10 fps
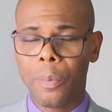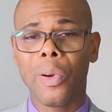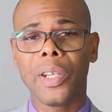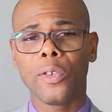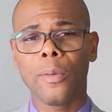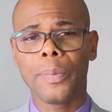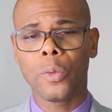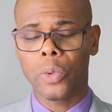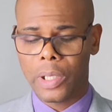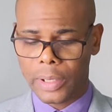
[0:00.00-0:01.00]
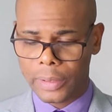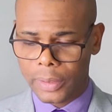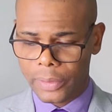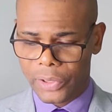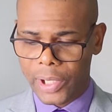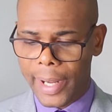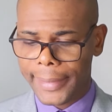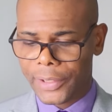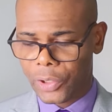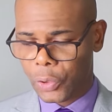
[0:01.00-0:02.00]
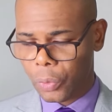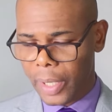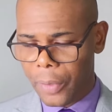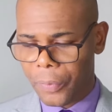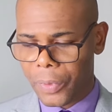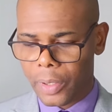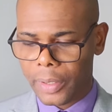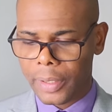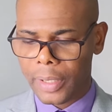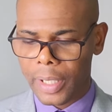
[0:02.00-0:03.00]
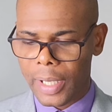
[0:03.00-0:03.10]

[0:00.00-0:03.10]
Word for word: Point number 1, charge to Aaron